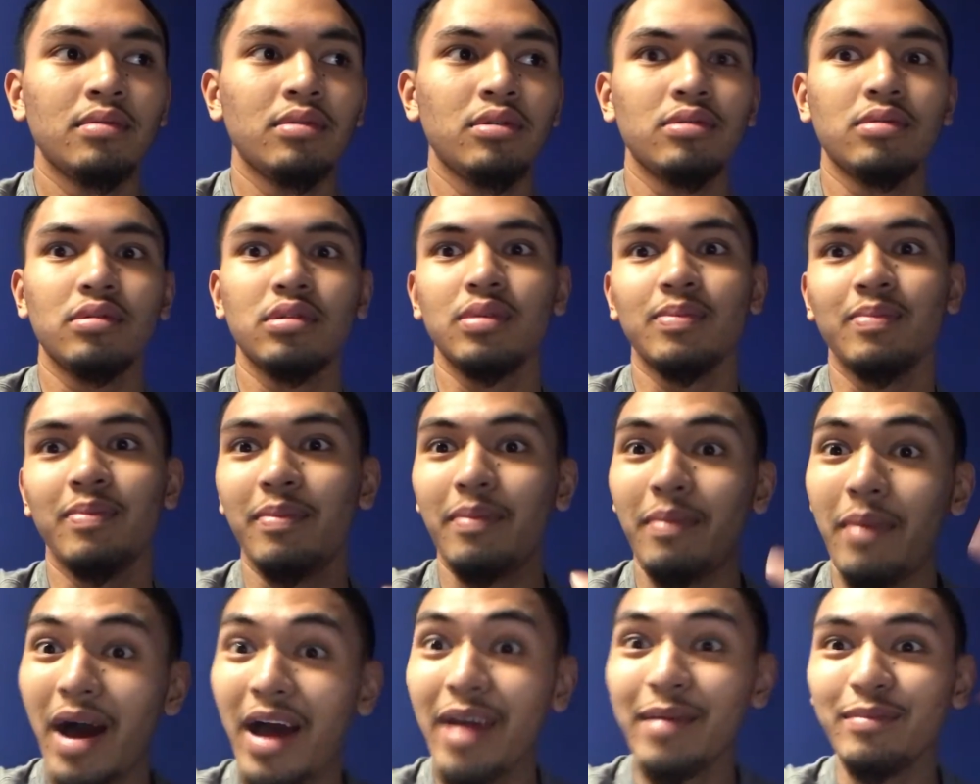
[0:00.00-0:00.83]
you're just
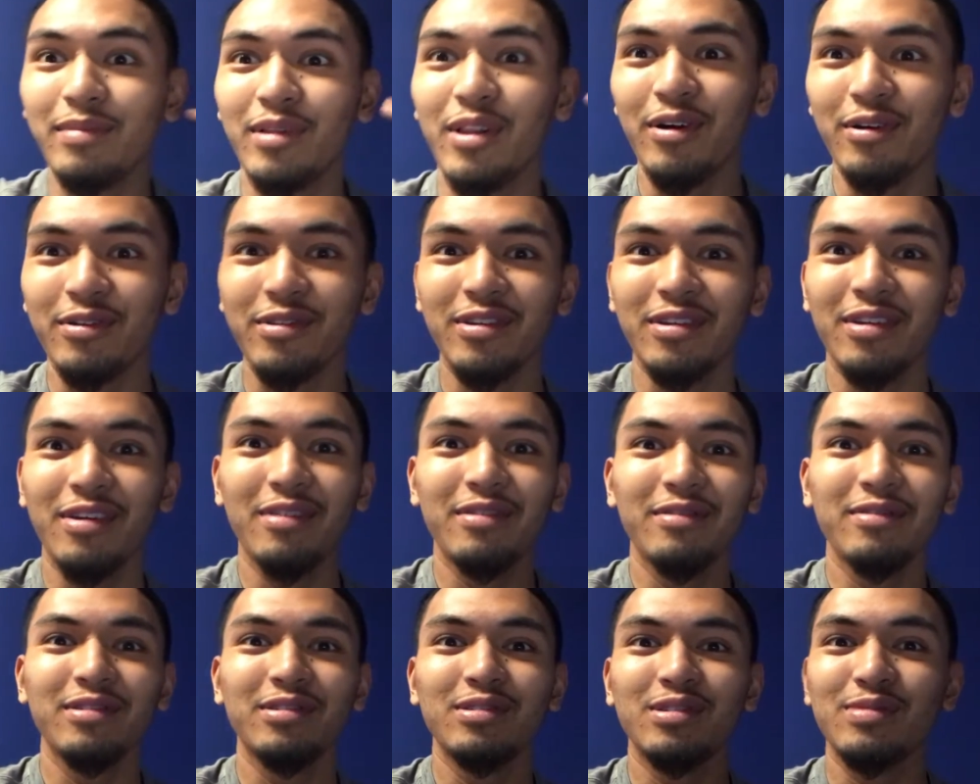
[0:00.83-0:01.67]
mind blown. You
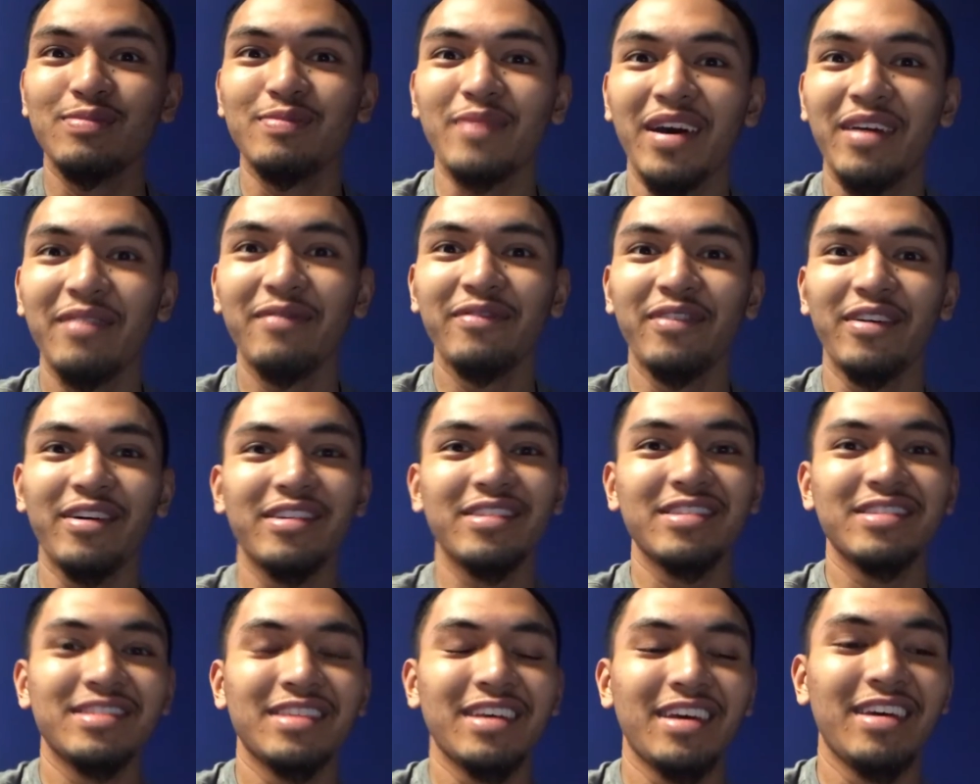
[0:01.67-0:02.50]
just mind
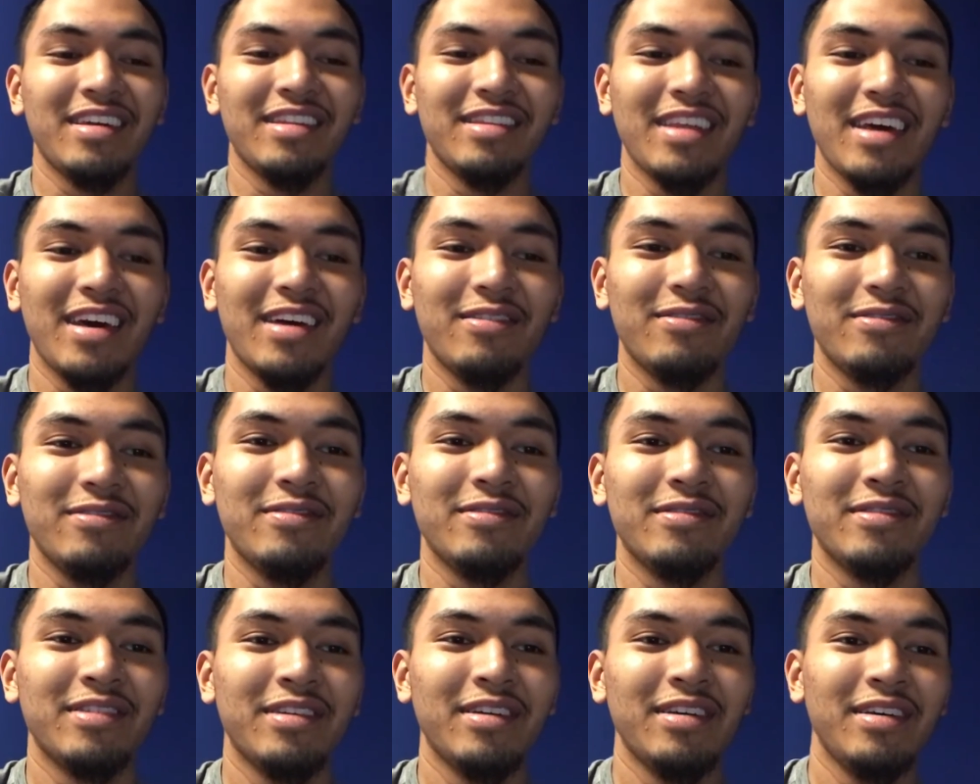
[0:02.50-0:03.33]
fucked, and
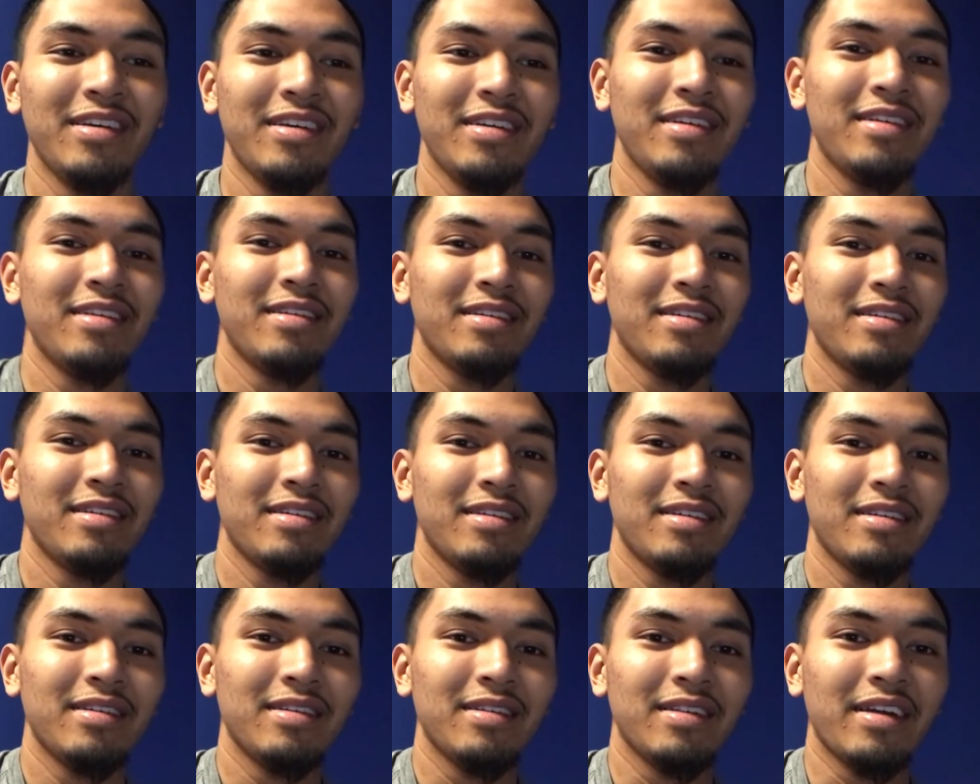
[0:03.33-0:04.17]
that'll
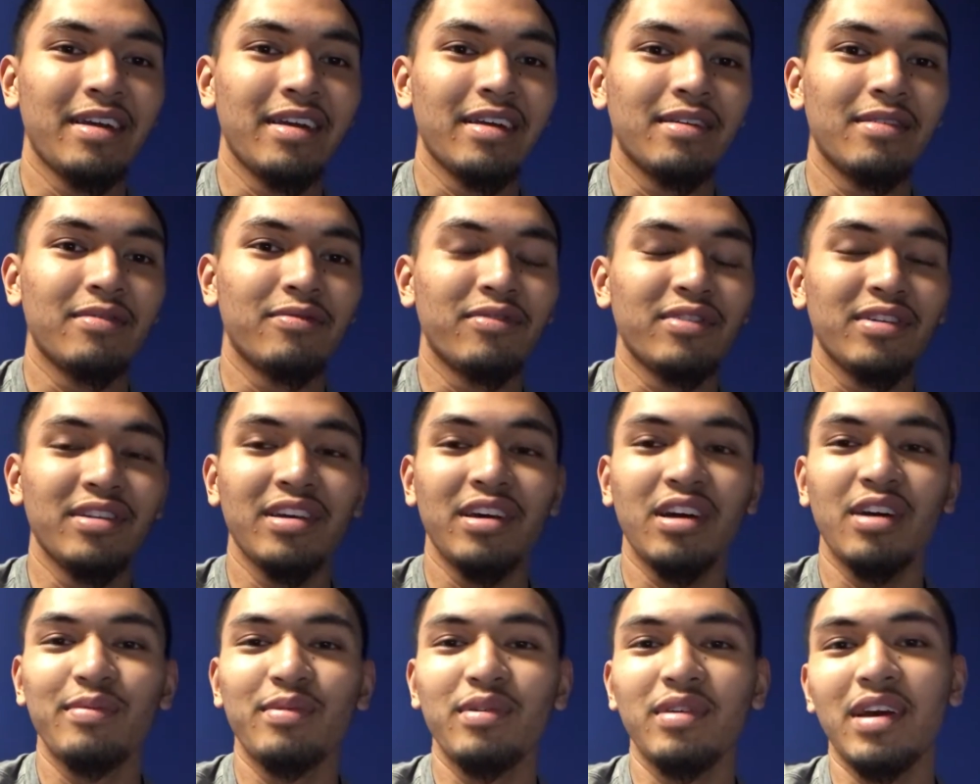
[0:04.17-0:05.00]
like
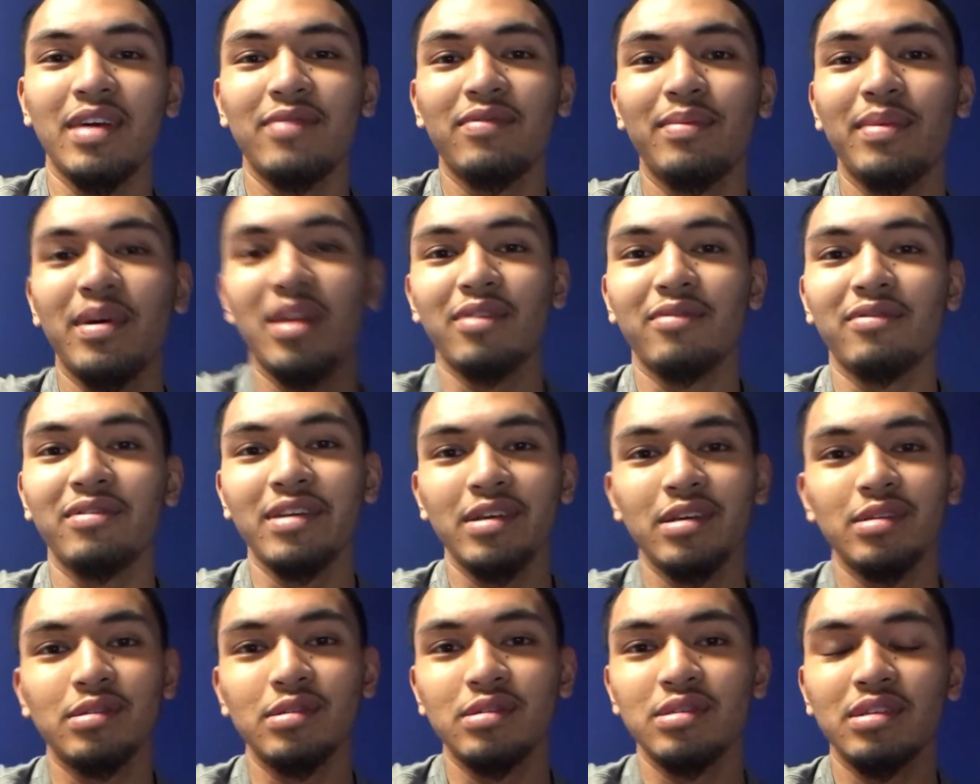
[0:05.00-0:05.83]
really help you have a better
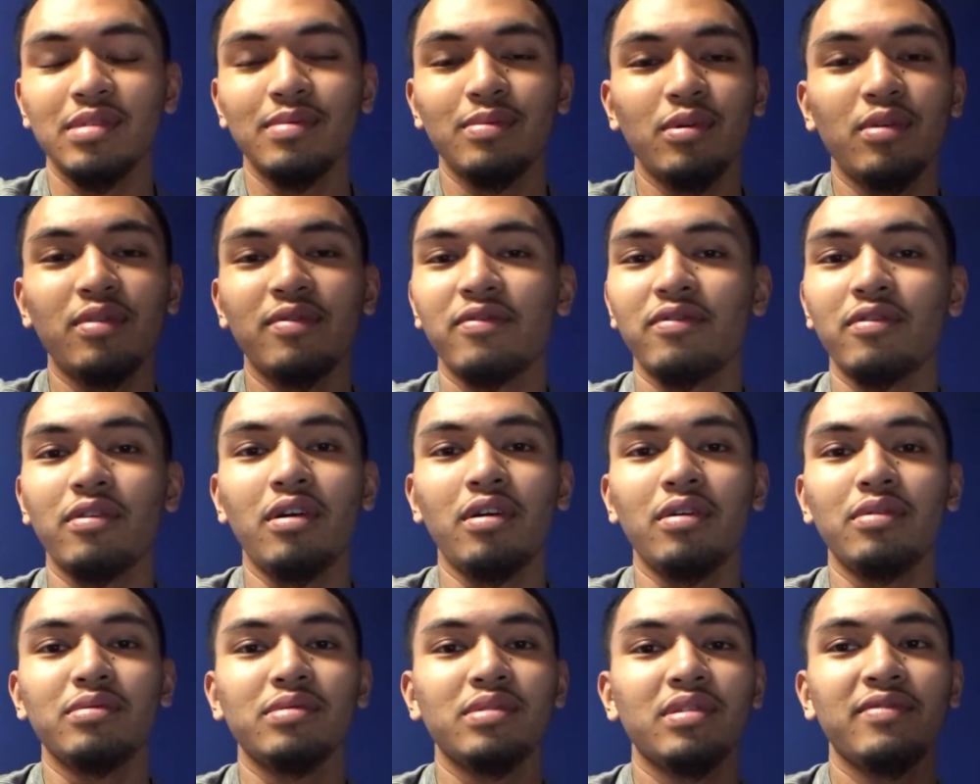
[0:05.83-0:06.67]
relationship
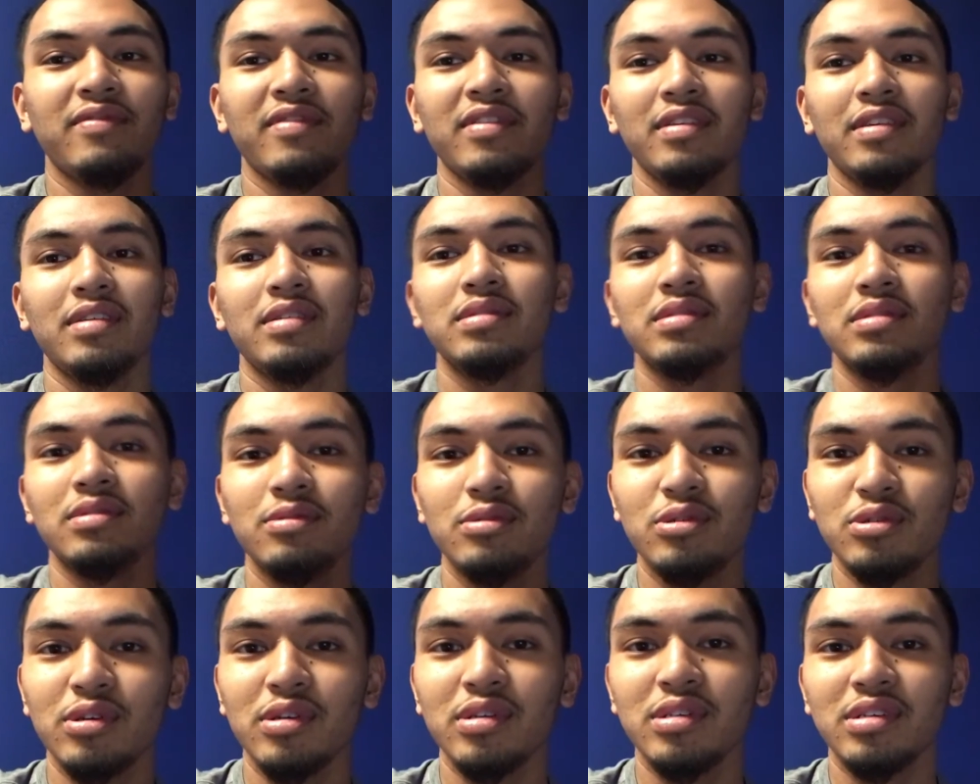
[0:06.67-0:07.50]
overall with fitness and
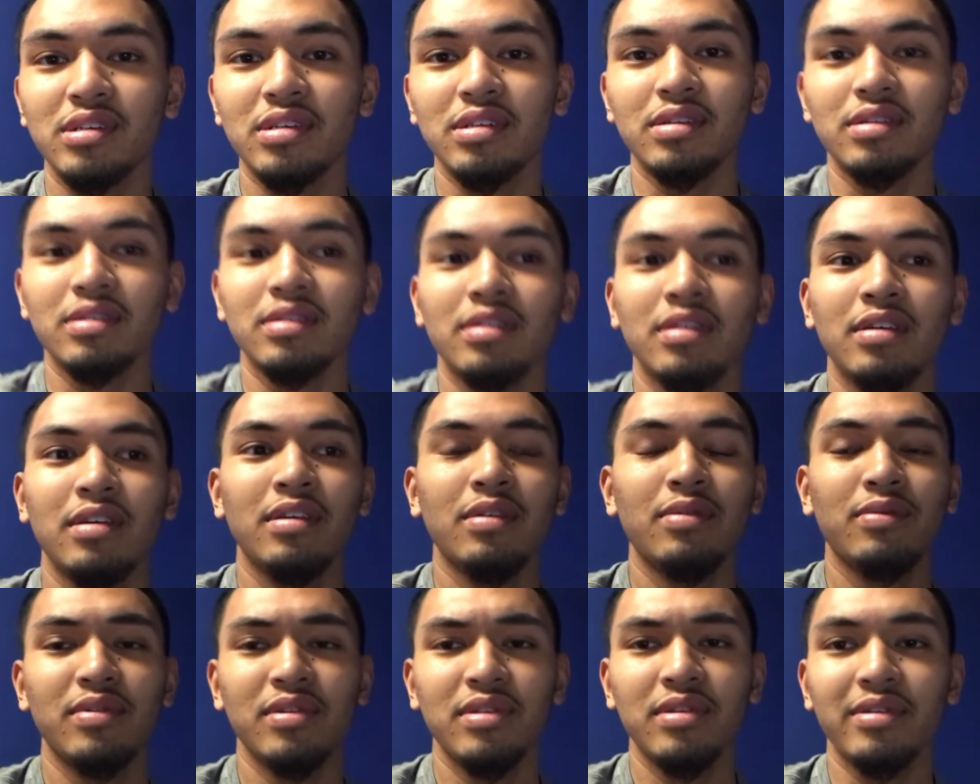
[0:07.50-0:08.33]
nutrition,
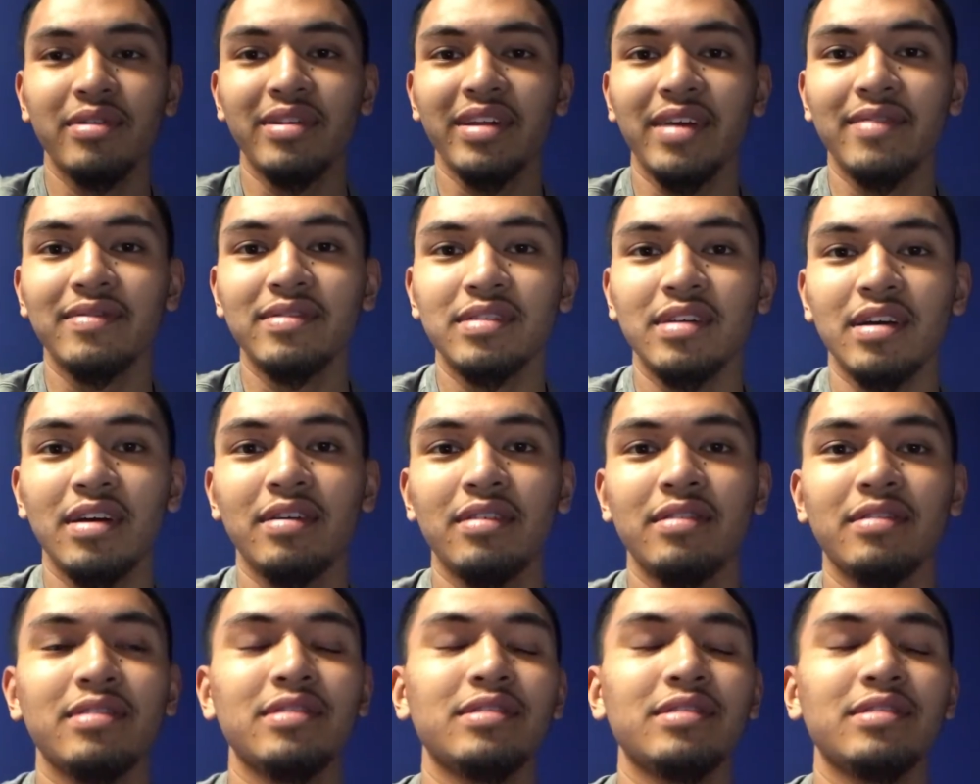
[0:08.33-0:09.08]
with your lifestyle.